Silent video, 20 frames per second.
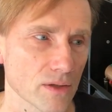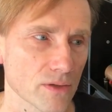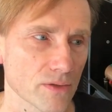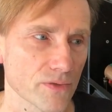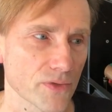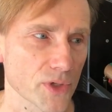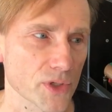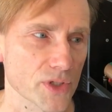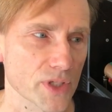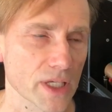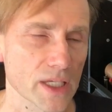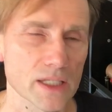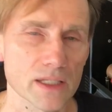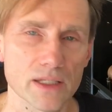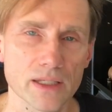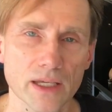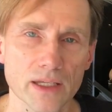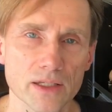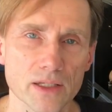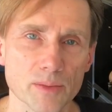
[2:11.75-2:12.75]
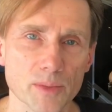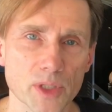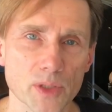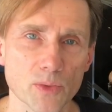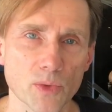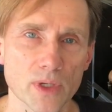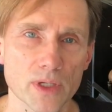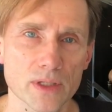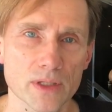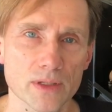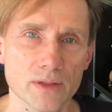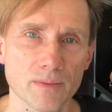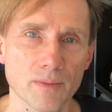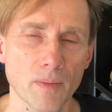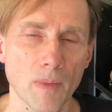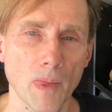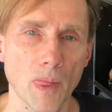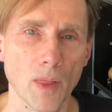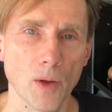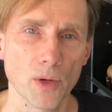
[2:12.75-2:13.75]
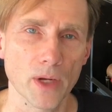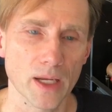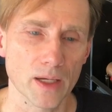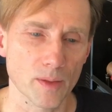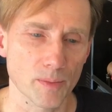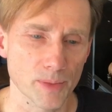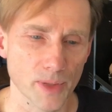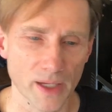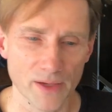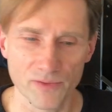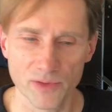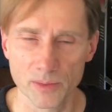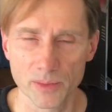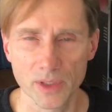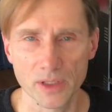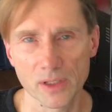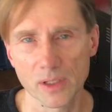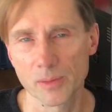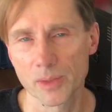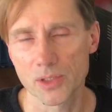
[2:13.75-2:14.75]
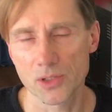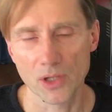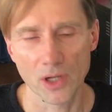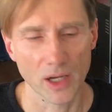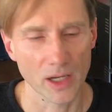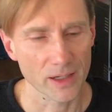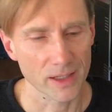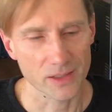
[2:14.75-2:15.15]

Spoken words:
first thing he said to me was, okay, now play for me a little bit, John.